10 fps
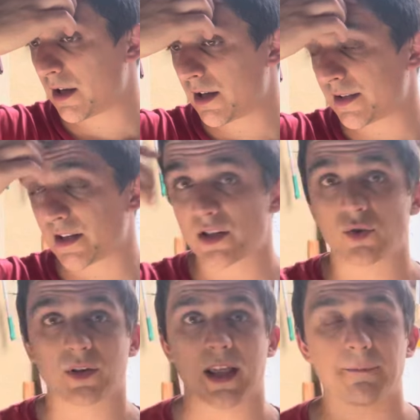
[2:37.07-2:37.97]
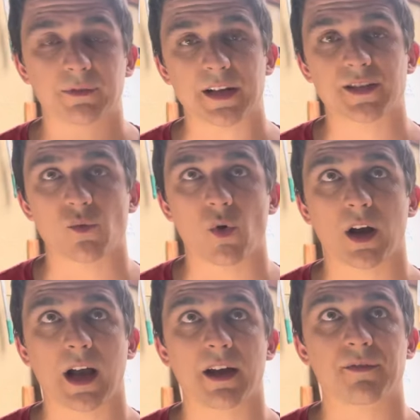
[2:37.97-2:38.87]
since doing the hip flexor
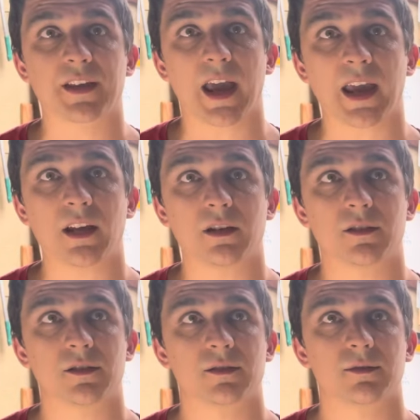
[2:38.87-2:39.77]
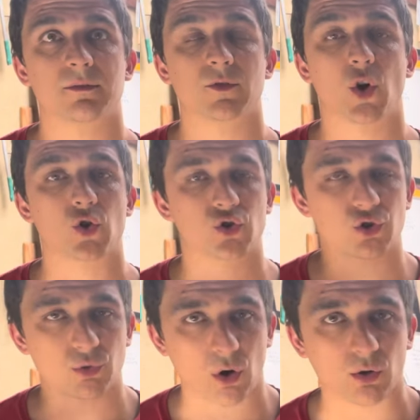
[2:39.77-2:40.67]
work, I've gained
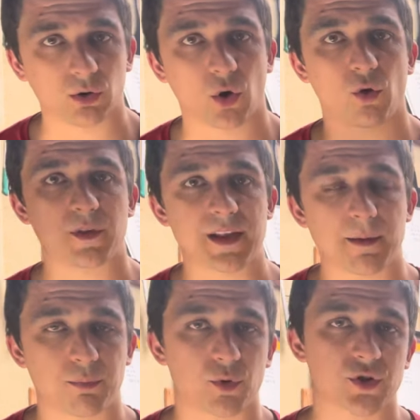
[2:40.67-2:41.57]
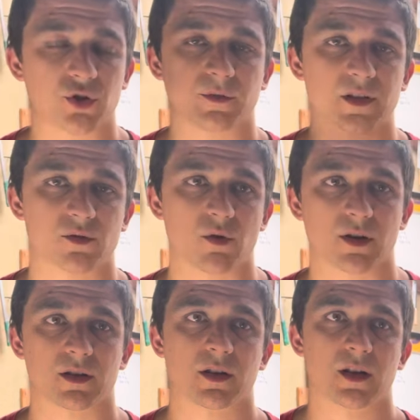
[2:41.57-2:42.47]
control over that portion of the
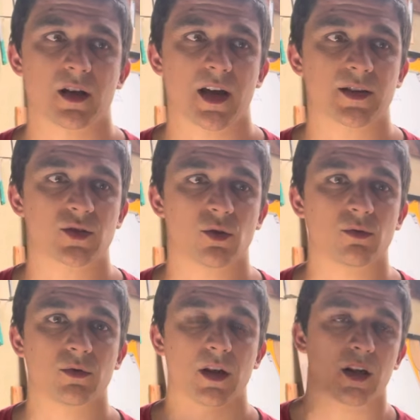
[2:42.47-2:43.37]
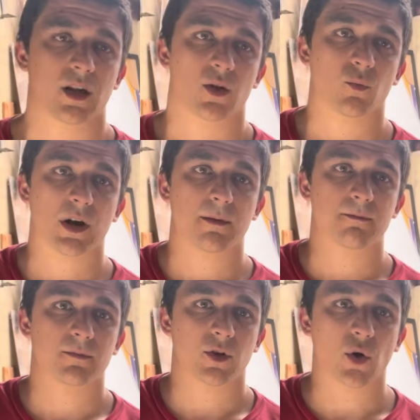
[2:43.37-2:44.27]
squat. And so when
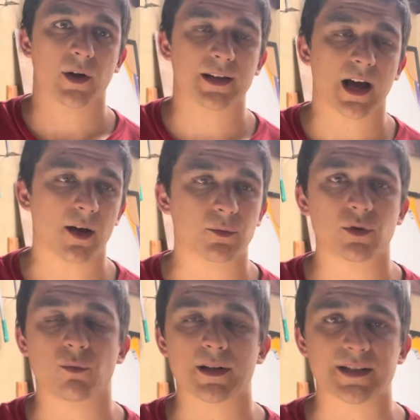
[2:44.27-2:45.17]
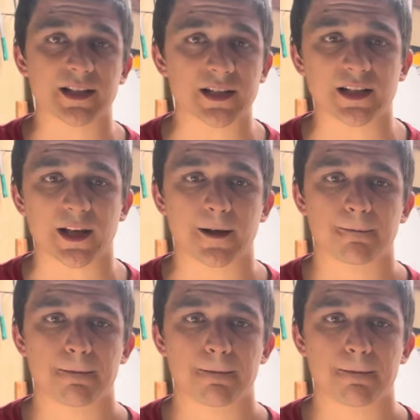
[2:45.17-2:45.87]
I'm going down with the 160,